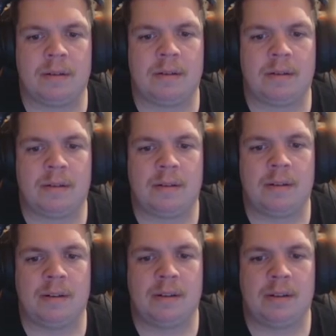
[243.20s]

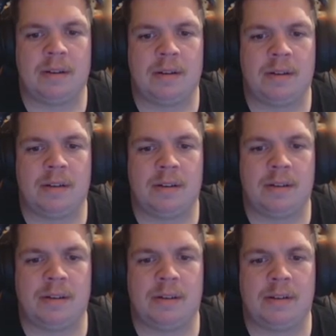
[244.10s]

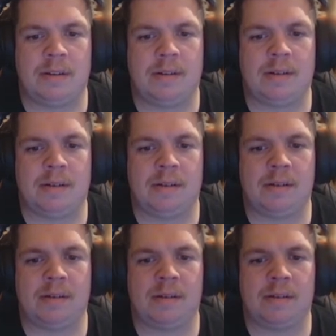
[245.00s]

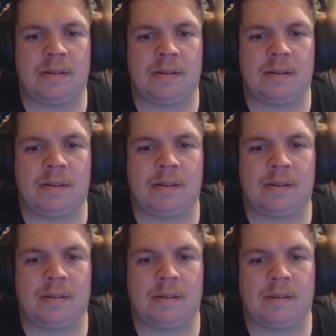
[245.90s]

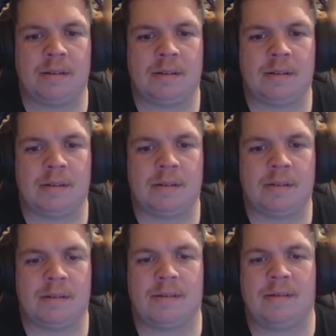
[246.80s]

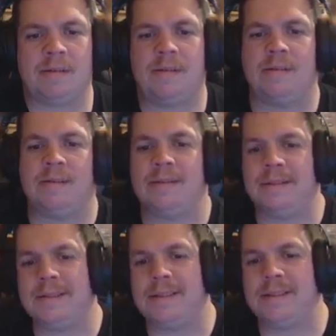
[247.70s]

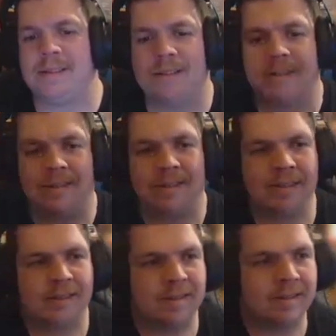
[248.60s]

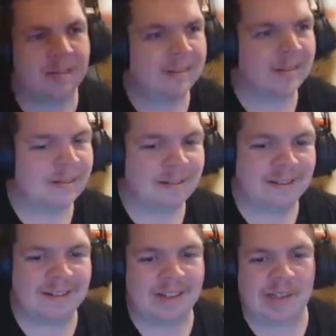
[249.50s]
[no speech]